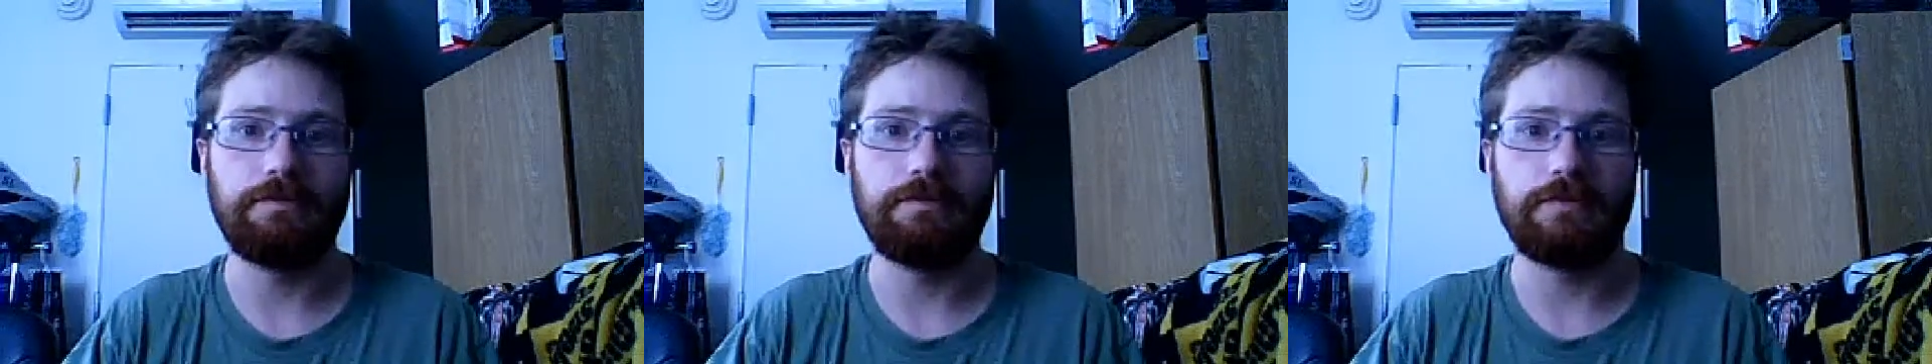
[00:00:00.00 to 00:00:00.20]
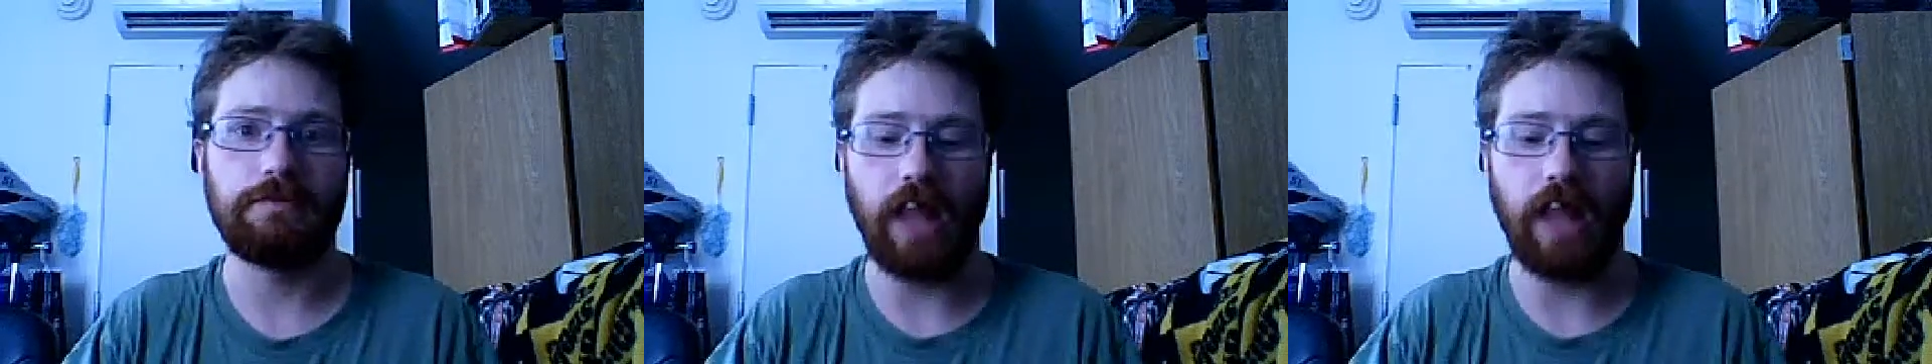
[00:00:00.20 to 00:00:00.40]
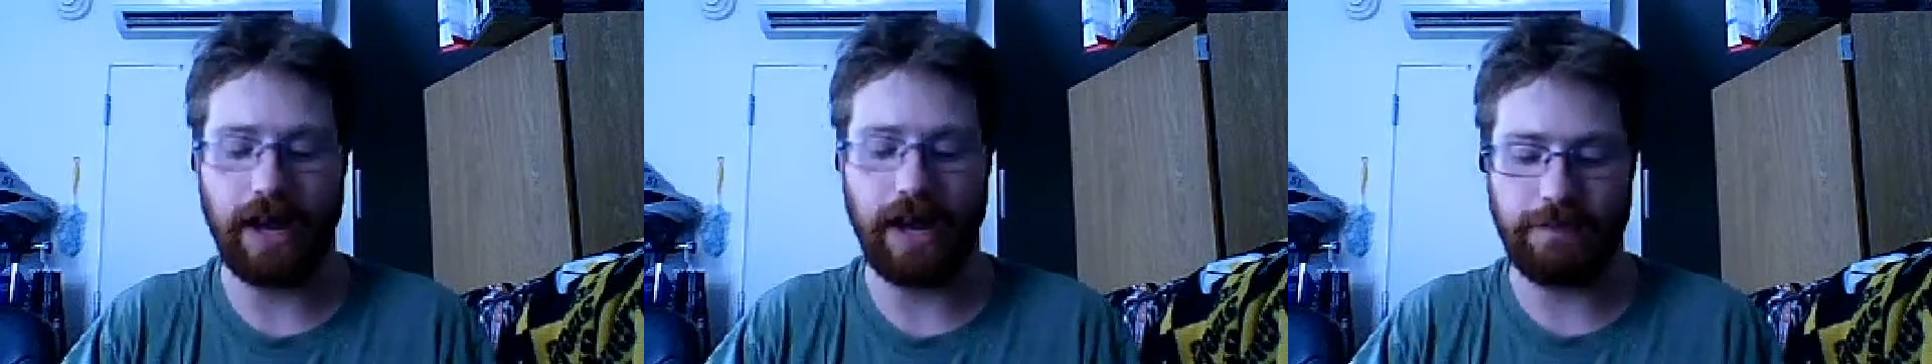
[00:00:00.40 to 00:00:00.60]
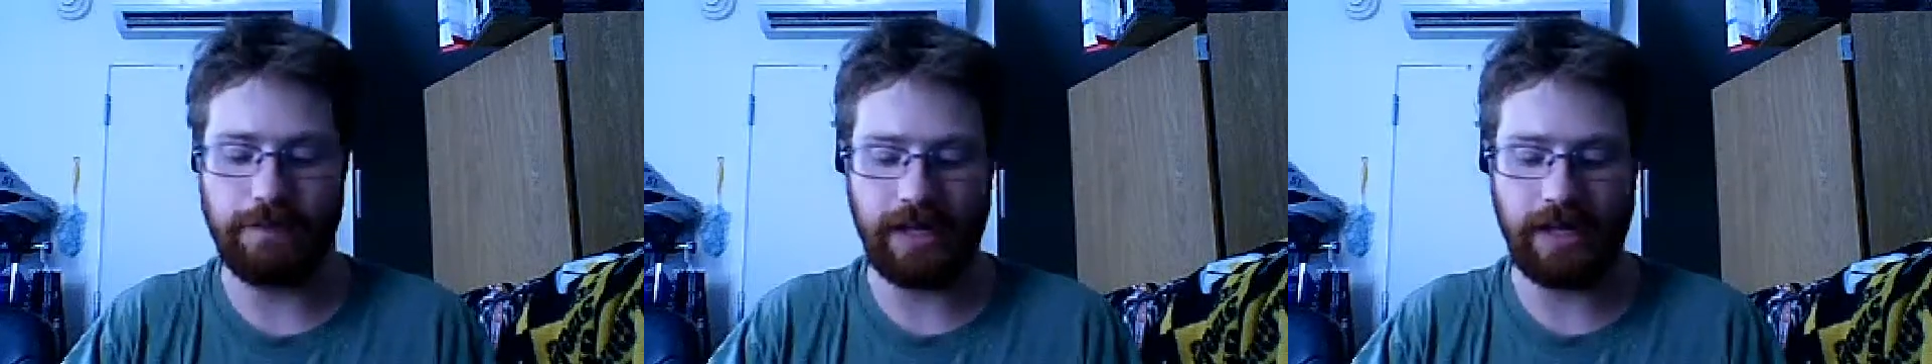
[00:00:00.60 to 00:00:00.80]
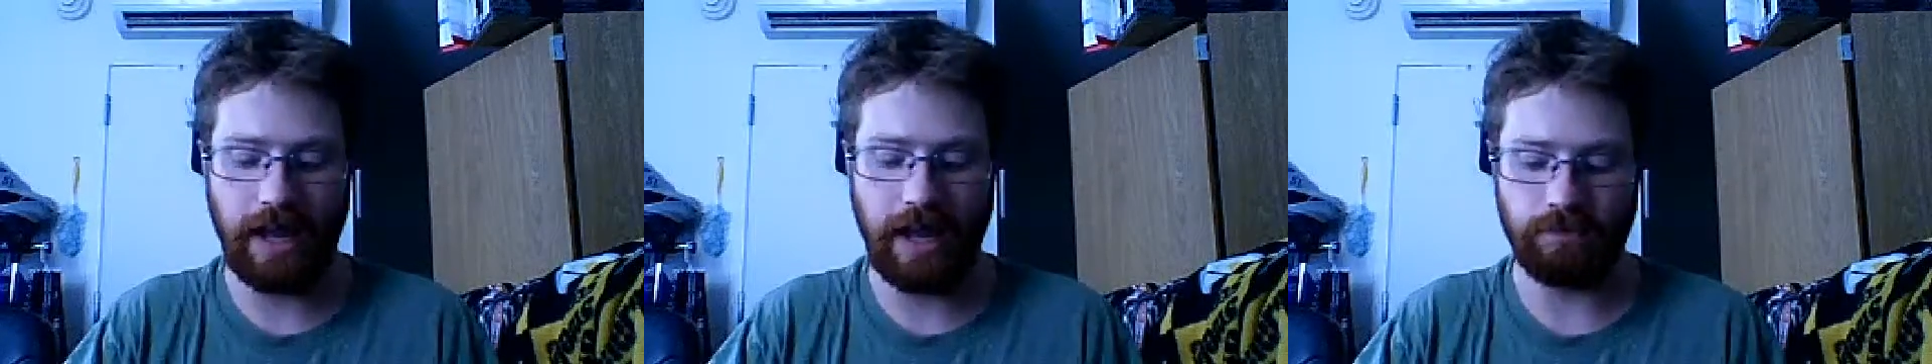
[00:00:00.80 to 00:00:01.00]

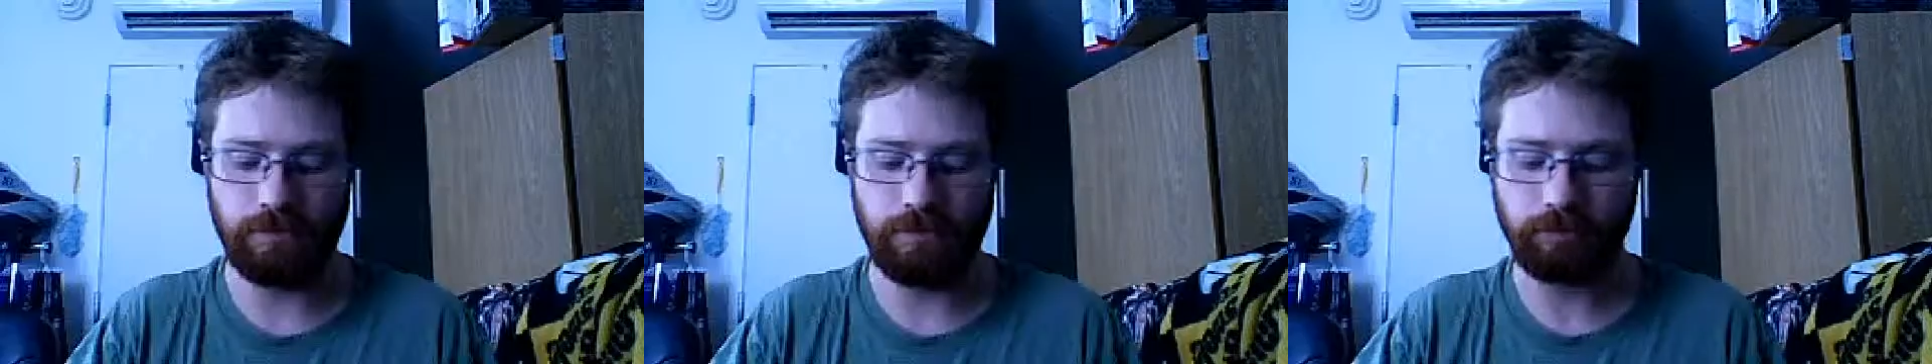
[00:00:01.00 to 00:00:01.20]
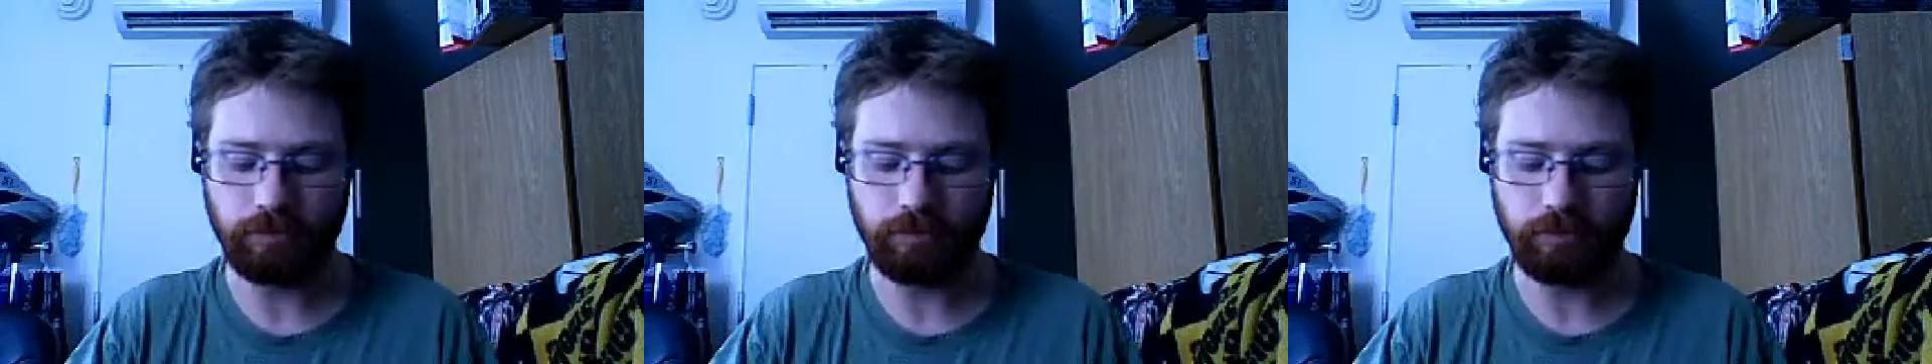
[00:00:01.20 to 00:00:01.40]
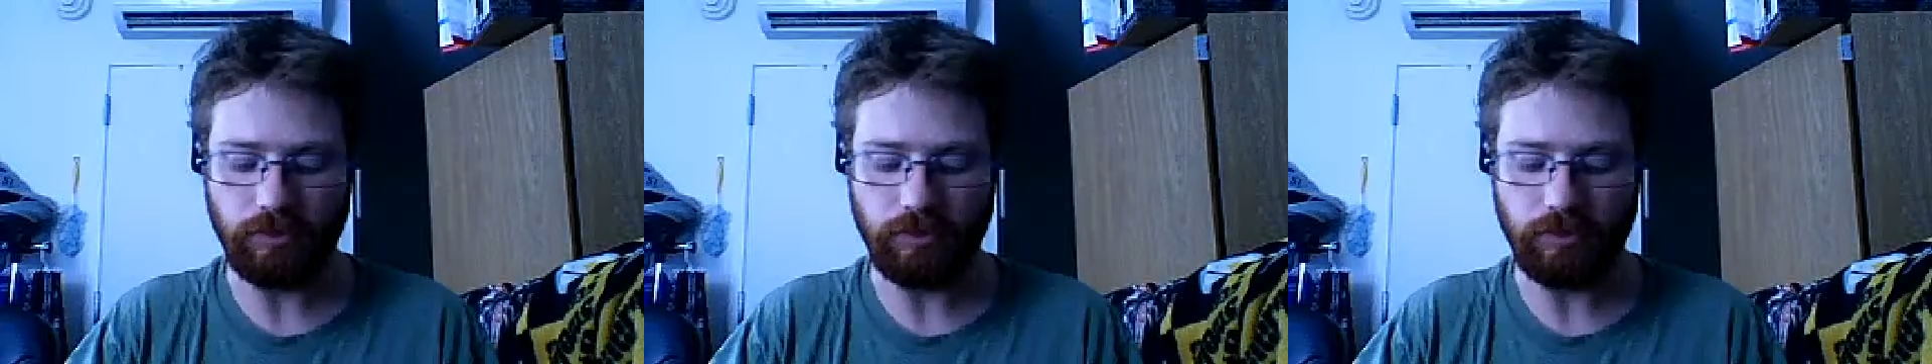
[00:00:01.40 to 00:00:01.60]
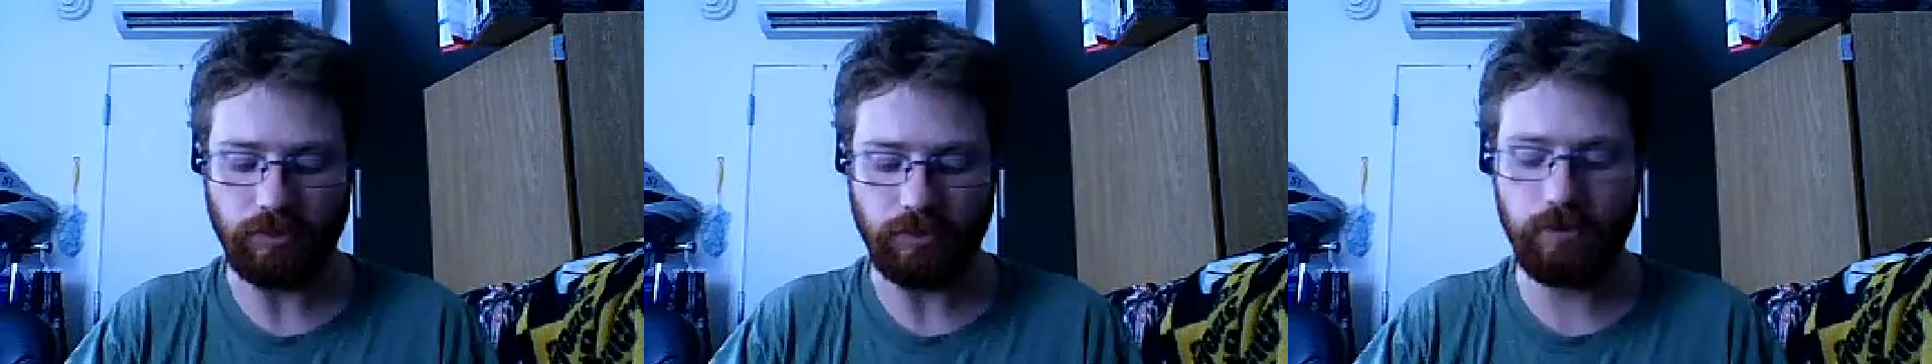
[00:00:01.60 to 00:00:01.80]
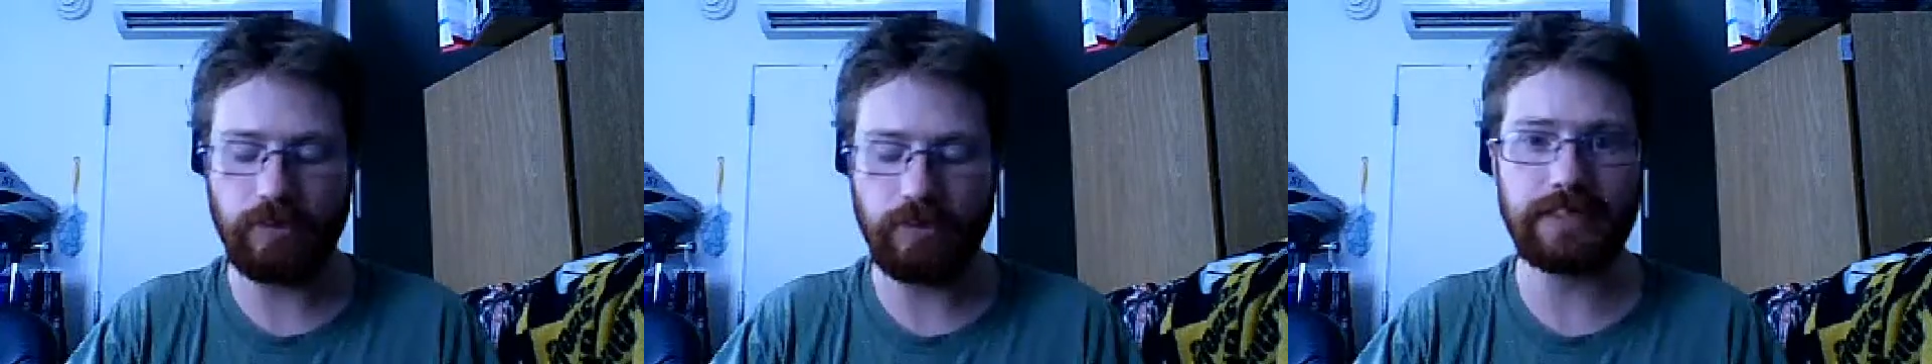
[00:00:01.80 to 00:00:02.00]
linemen and
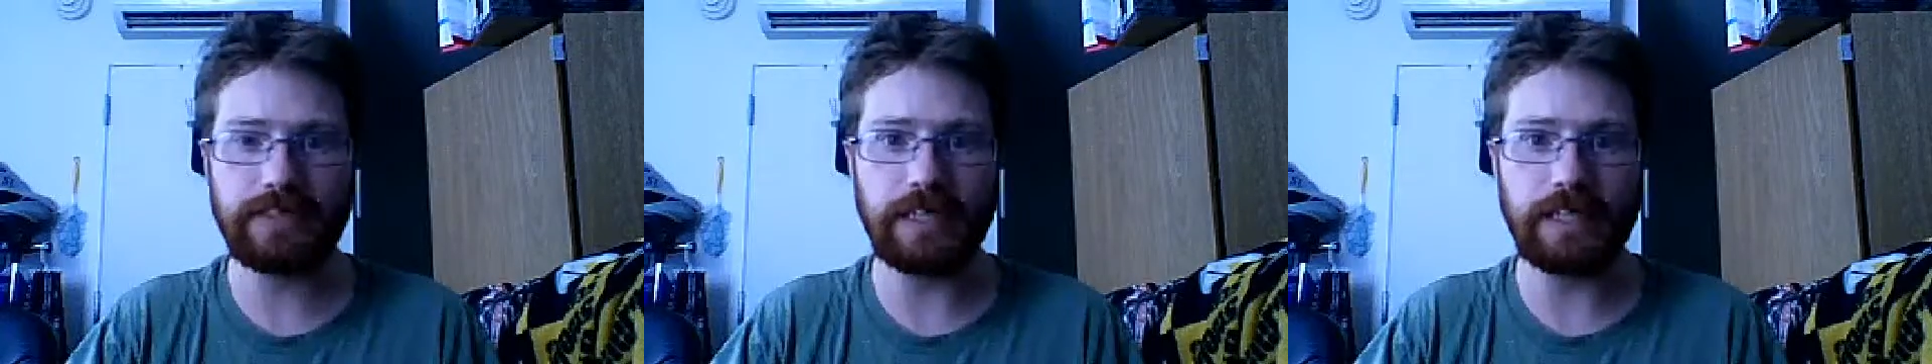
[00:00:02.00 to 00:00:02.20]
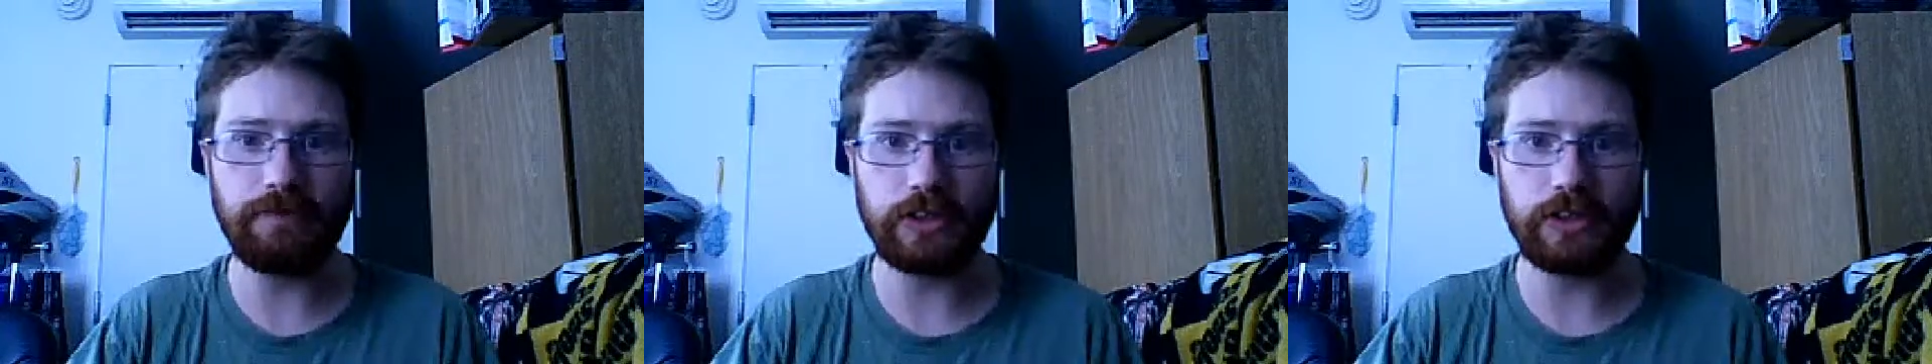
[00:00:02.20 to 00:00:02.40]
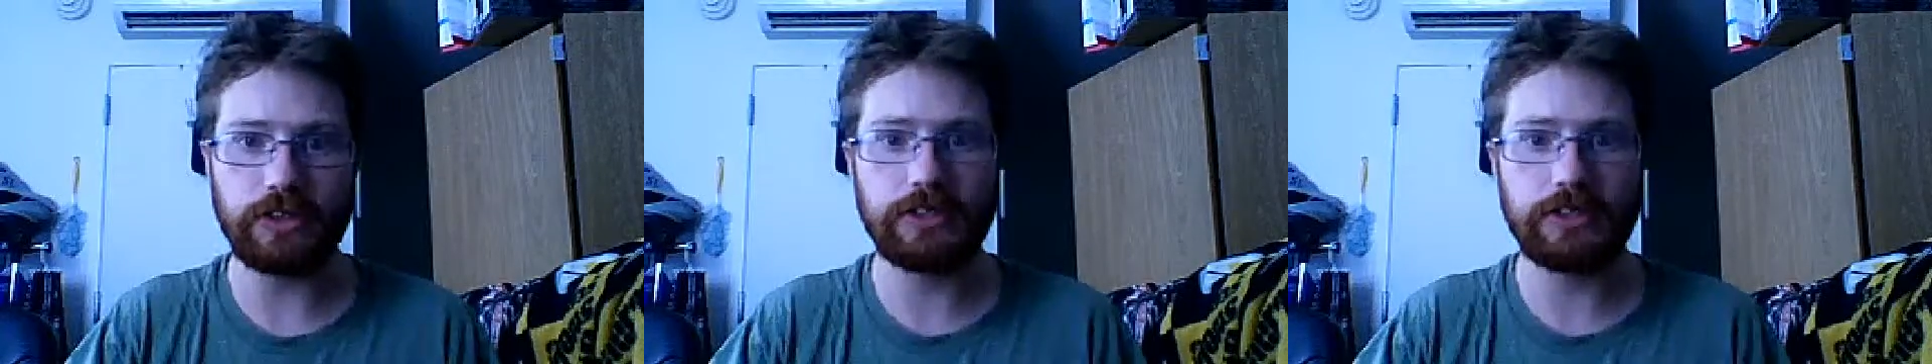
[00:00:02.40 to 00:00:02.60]
receivers.